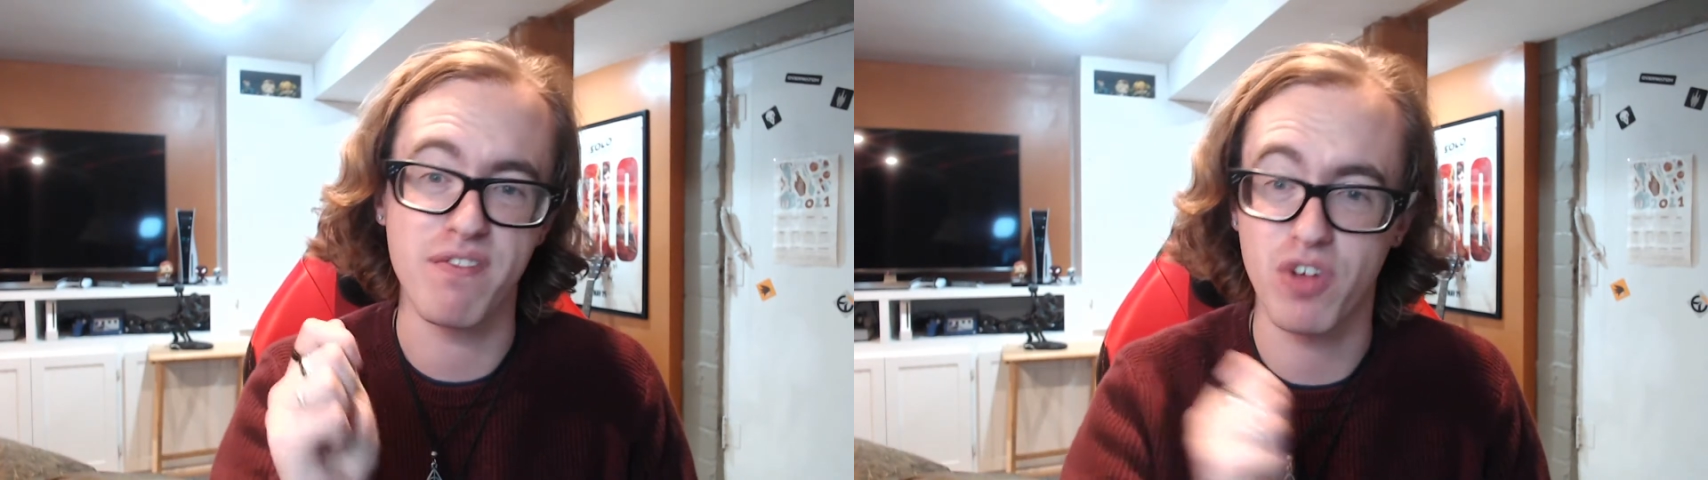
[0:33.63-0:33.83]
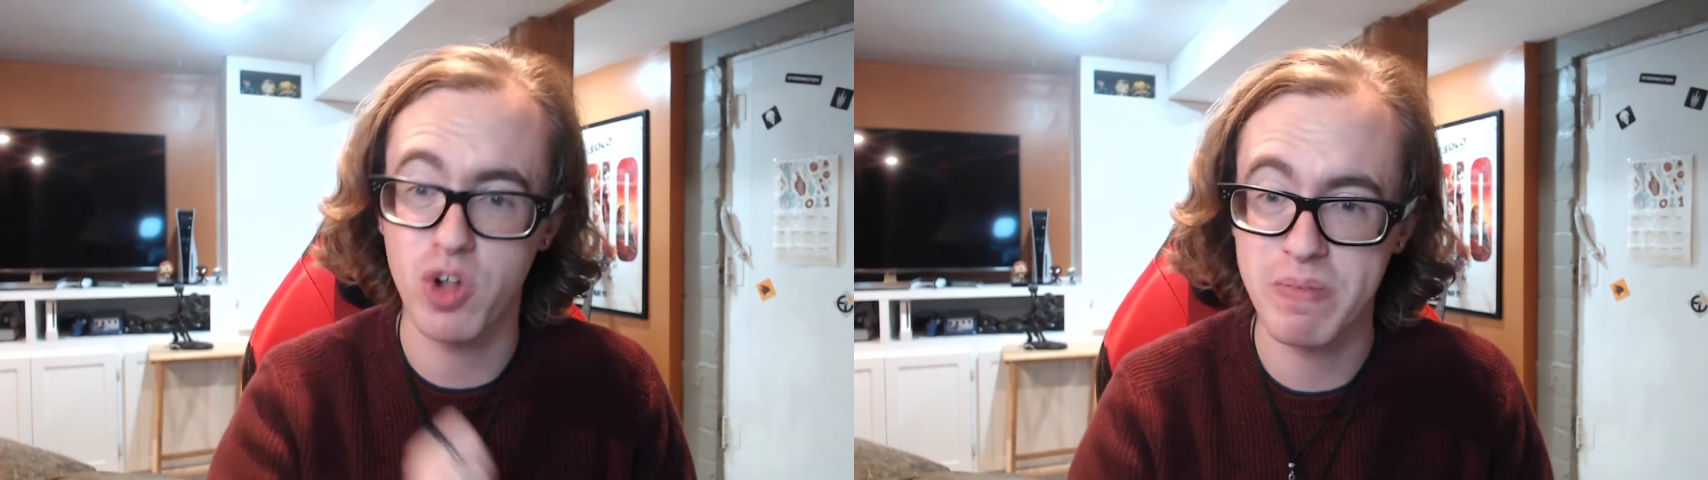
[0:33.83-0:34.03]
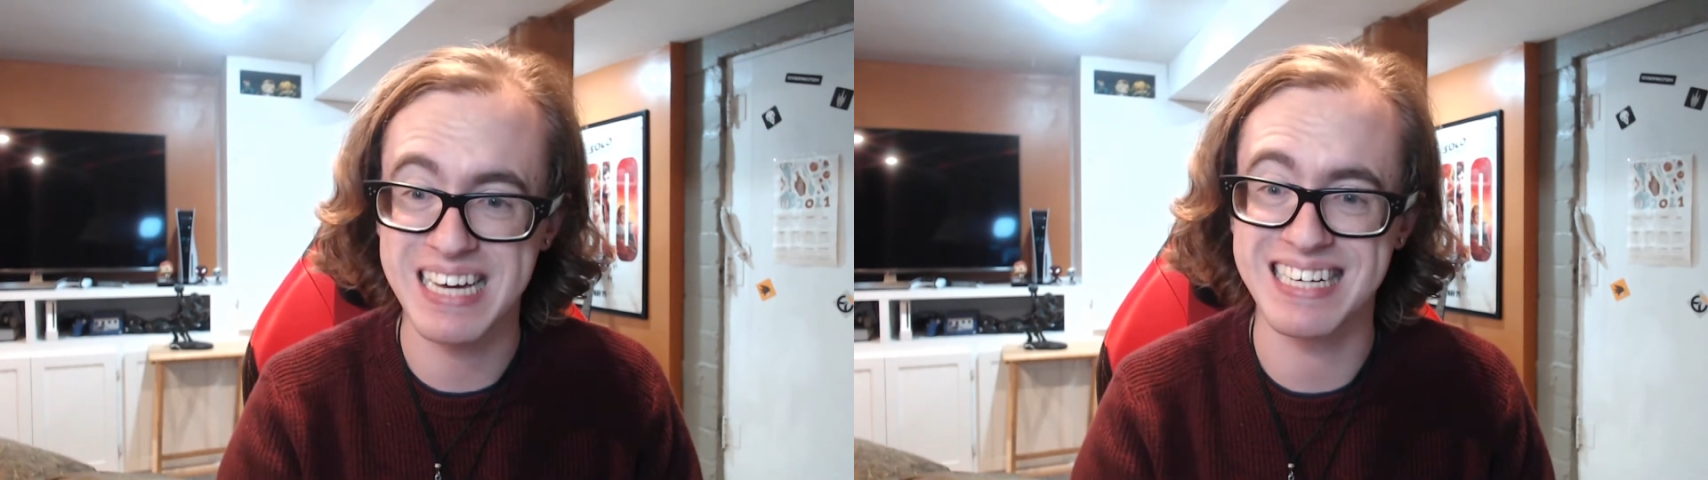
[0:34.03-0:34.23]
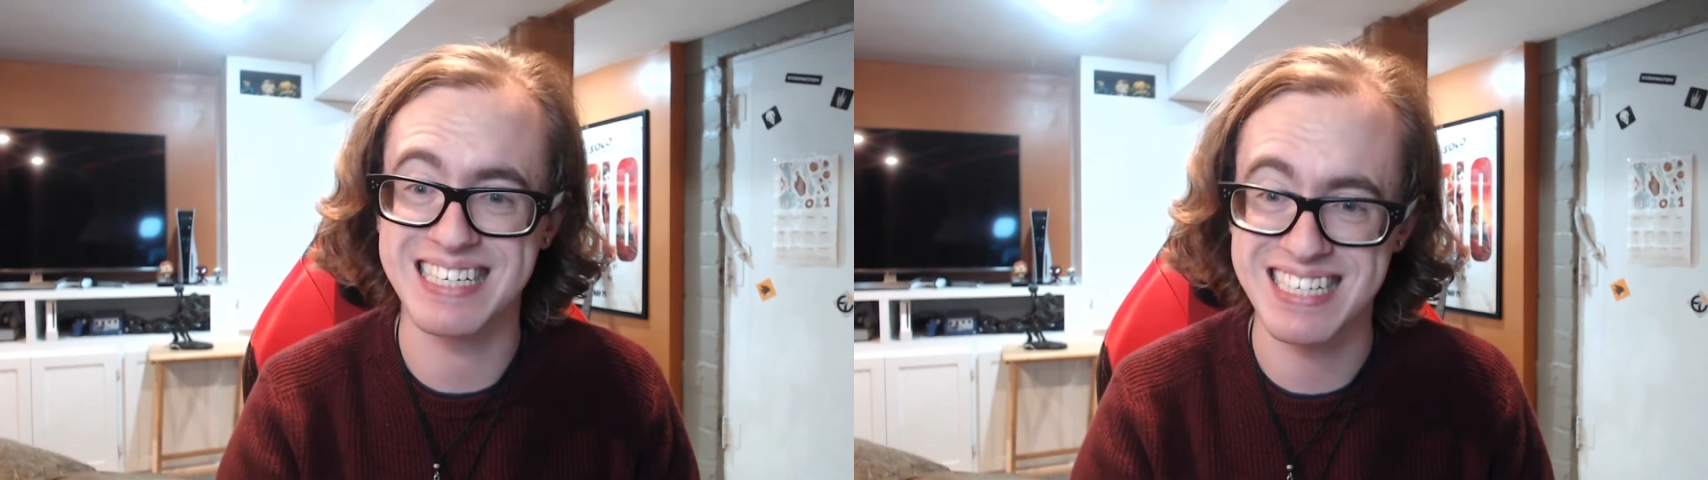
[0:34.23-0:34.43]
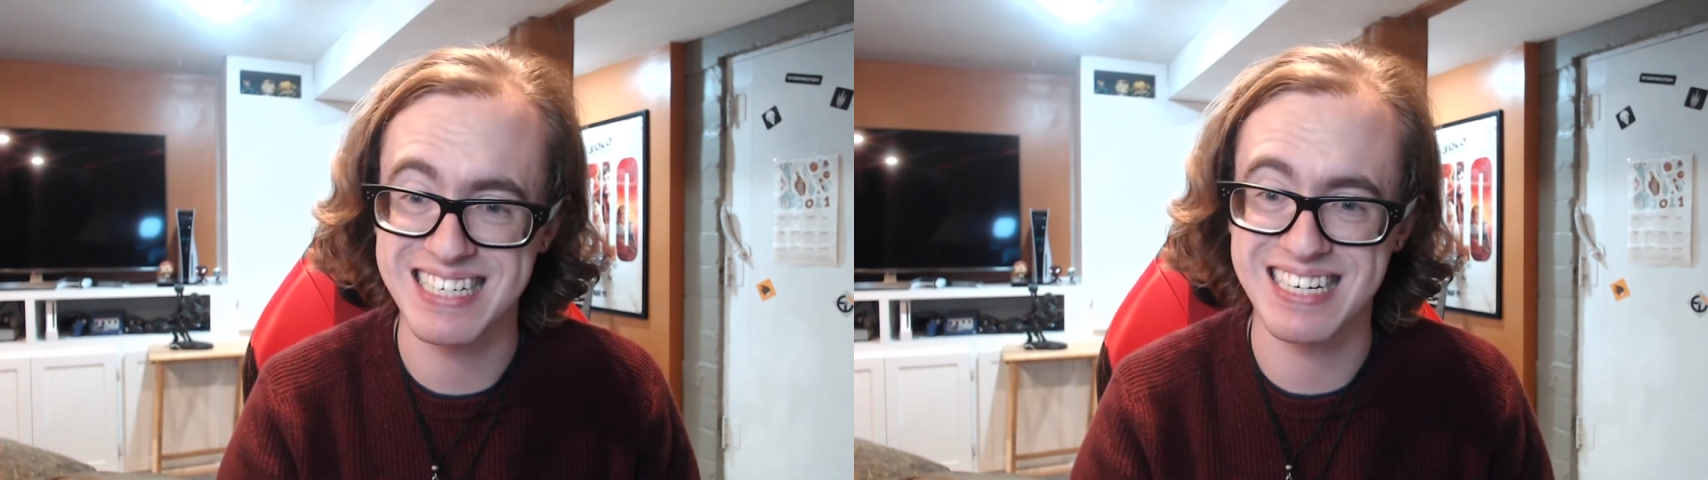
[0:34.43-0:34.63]
follow me on
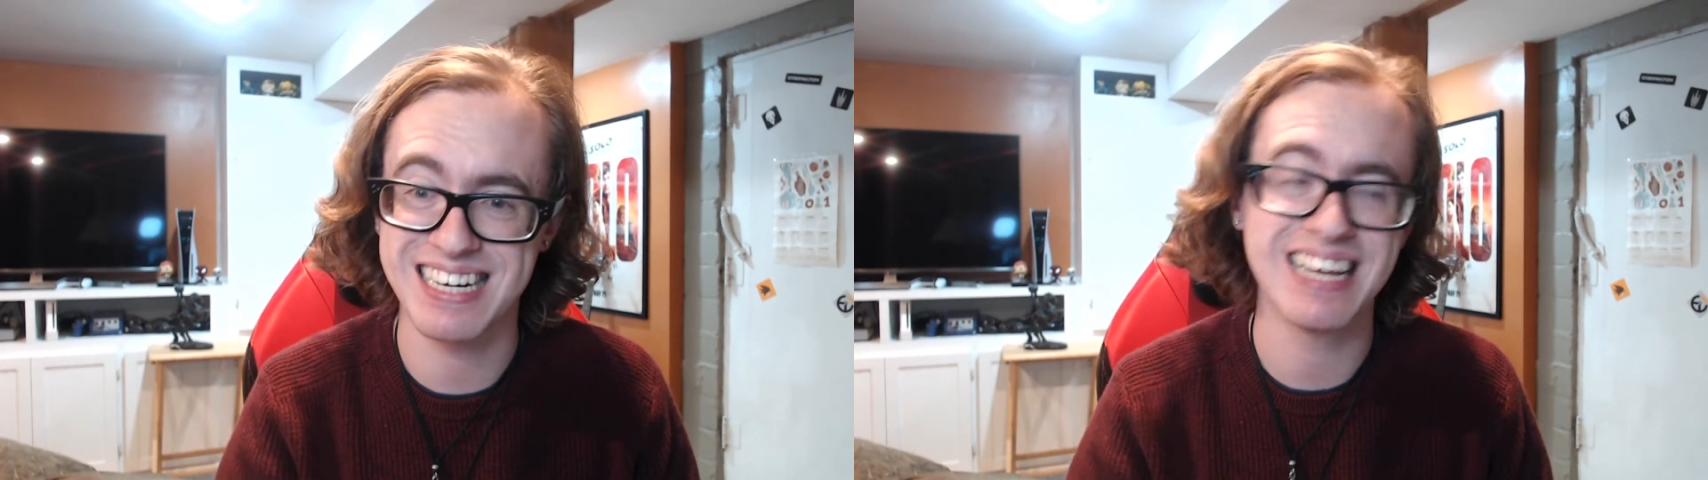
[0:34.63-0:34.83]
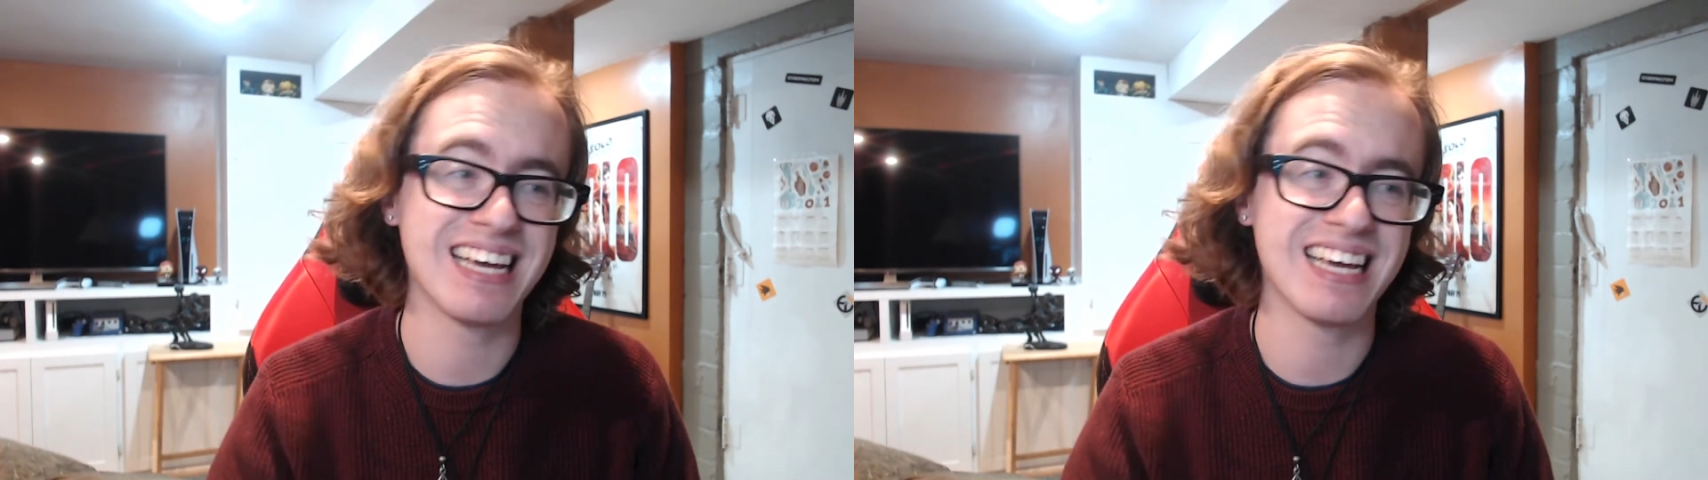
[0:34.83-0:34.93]
TikTok